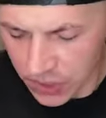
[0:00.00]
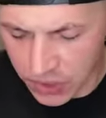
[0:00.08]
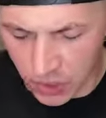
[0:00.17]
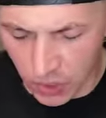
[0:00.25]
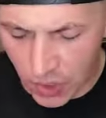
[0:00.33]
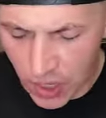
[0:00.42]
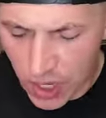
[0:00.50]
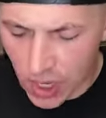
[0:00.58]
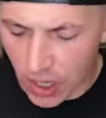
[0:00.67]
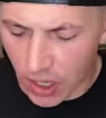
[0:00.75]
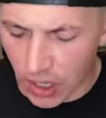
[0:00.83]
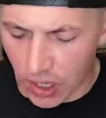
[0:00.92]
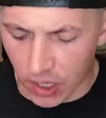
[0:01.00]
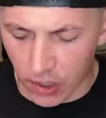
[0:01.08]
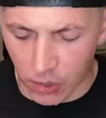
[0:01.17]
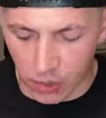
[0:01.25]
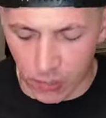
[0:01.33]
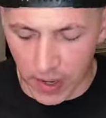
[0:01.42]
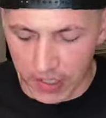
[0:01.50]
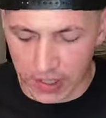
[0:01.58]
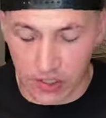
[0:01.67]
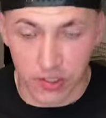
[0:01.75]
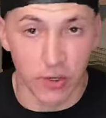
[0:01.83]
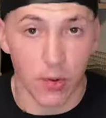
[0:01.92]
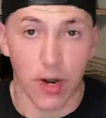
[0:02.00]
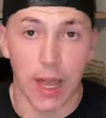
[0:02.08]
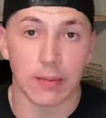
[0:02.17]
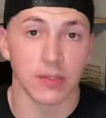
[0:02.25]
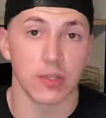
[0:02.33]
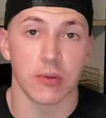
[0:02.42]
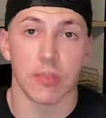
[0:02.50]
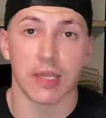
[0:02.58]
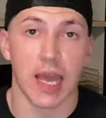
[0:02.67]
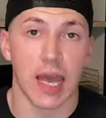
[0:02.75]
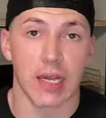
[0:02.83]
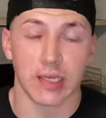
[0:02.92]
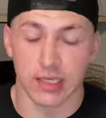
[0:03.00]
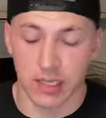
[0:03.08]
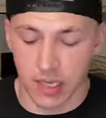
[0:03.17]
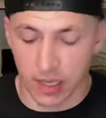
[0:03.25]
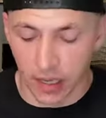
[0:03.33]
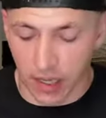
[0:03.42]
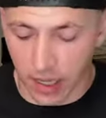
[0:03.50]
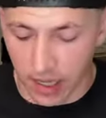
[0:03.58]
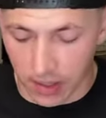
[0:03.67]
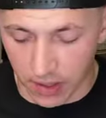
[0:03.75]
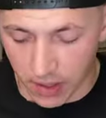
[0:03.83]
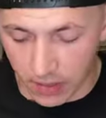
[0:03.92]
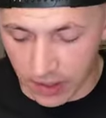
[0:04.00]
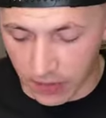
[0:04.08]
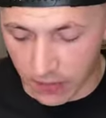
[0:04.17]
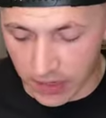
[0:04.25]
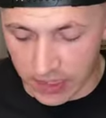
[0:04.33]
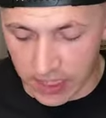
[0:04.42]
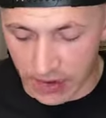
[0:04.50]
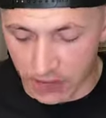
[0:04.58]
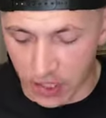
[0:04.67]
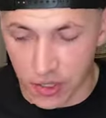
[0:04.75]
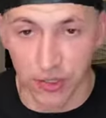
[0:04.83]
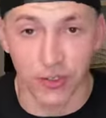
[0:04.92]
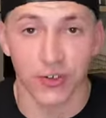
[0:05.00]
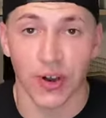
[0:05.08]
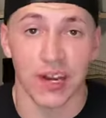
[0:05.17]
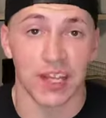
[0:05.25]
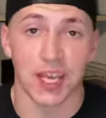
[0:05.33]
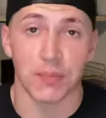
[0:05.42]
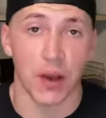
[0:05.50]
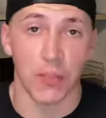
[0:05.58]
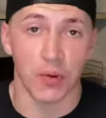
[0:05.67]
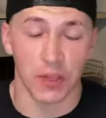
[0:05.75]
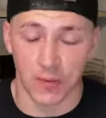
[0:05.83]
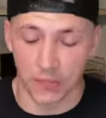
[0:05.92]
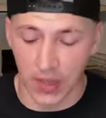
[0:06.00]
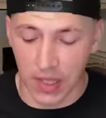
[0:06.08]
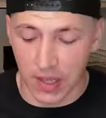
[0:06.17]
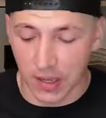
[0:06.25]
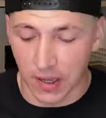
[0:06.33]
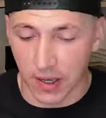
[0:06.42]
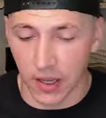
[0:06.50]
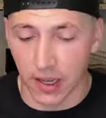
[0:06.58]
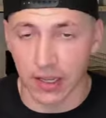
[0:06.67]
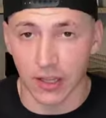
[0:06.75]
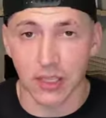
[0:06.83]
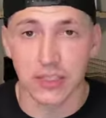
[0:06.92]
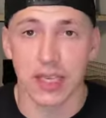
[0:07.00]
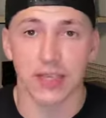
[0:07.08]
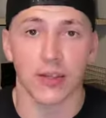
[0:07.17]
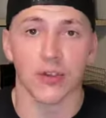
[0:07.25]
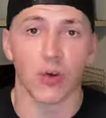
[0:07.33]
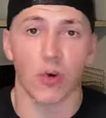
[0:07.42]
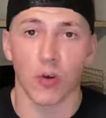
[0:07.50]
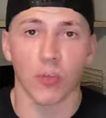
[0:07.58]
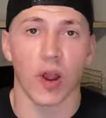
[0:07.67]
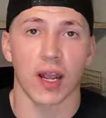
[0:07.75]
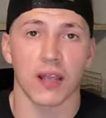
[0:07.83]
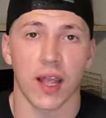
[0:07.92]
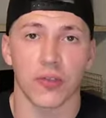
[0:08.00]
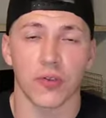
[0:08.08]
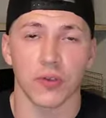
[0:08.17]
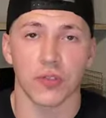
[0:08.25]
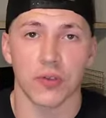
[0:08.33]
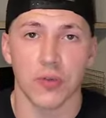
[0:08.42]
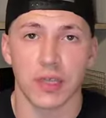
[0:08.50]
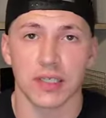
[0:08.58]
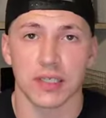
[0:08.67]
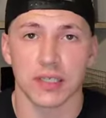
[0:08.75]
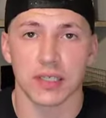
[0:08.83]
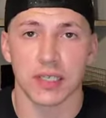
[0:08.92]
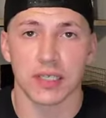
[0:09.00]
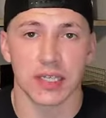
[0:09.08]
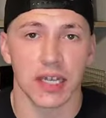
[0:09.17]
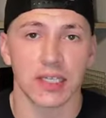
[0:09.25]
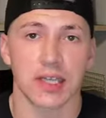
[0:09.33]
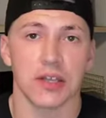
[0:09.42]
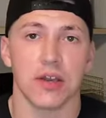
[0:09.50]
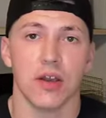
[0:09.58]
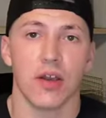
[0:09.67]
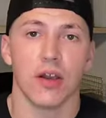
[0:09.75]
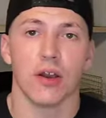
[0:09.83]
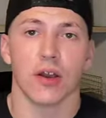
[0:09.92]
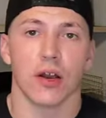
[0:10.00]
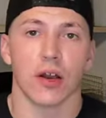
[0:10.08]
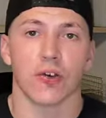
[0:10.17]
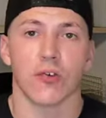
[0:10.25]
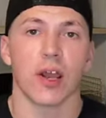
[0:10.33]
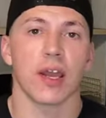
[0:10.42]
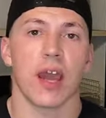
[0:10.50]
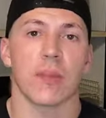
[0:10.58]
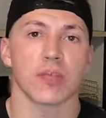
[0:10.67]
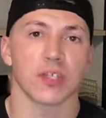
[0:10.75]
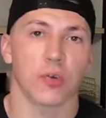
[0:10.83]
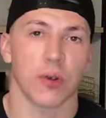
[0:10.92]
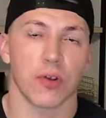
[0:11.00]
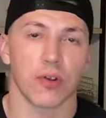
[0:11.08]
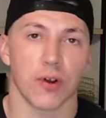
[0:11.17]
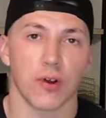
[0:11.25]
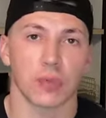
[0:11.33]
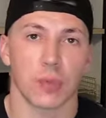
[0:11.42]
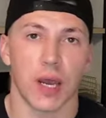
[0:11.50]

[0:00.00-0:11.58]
So uh, quarterbacks just going absolutely bananas, and and defenses having issues trying to keep up with them. Uh, it looks like the norm right now through two weeks of the season isn't a great game is 300 yards